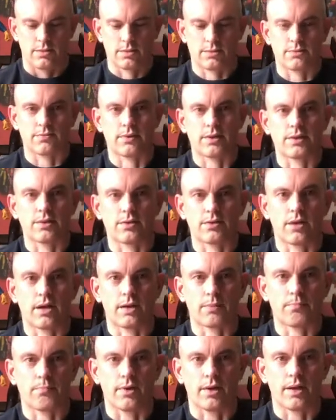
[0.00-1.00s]
It's a regular
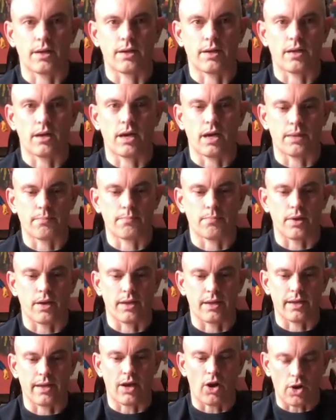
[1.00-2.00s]
art, bo hot
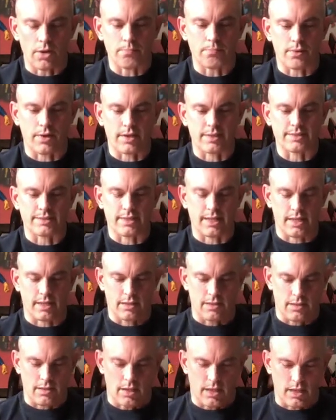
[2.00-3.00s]
bo art box
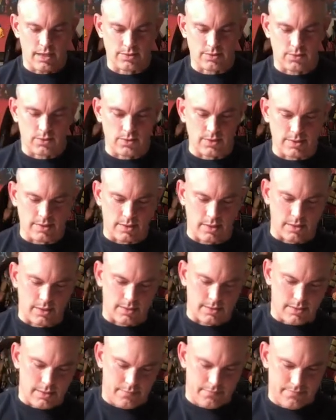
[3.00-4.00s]
that Hot Toys
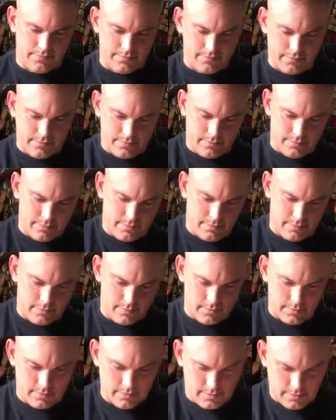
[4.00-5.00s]
does.
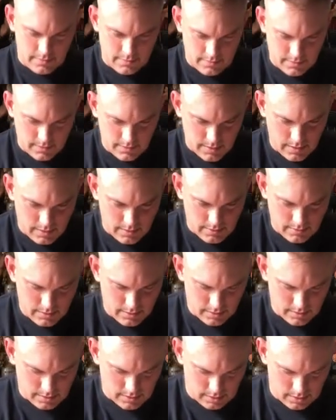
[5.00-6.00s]
I'm
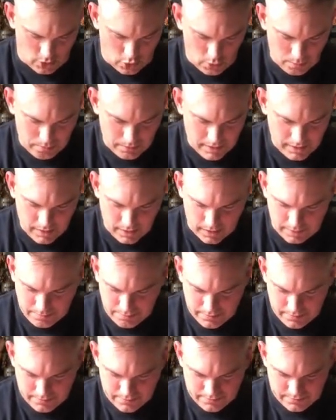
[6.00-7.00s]
going to open it
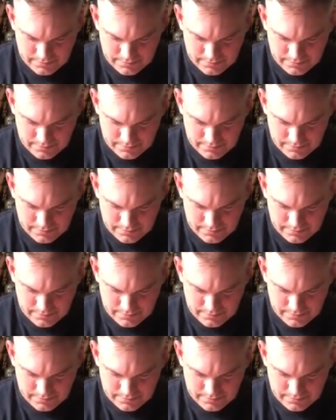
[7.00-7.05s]
up.